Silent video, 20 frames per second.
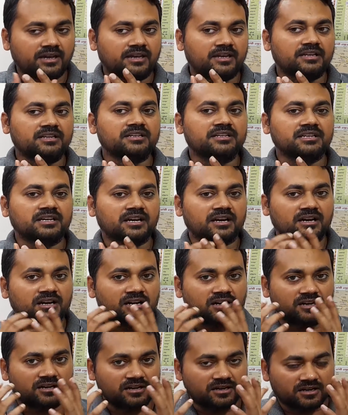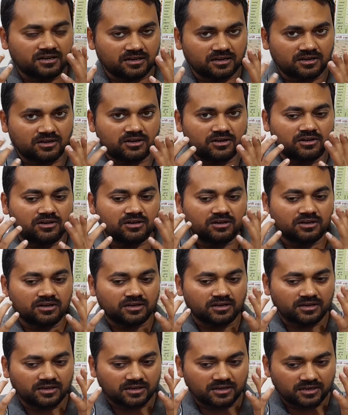India
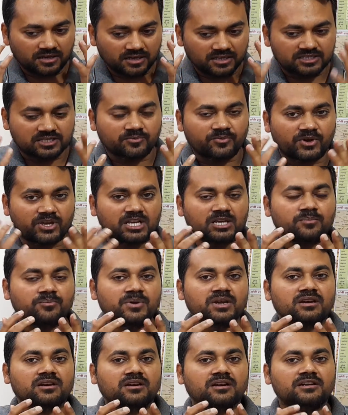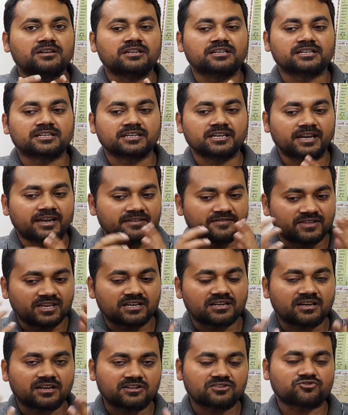is a very big country and
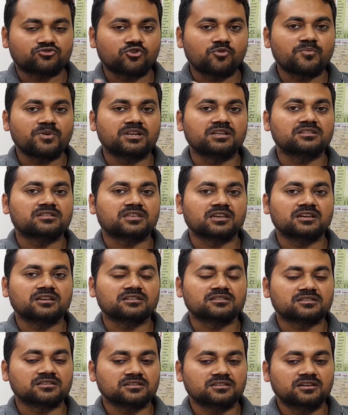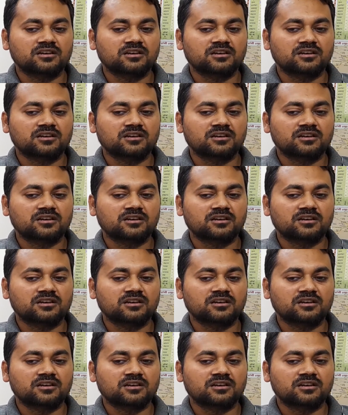there are so many things.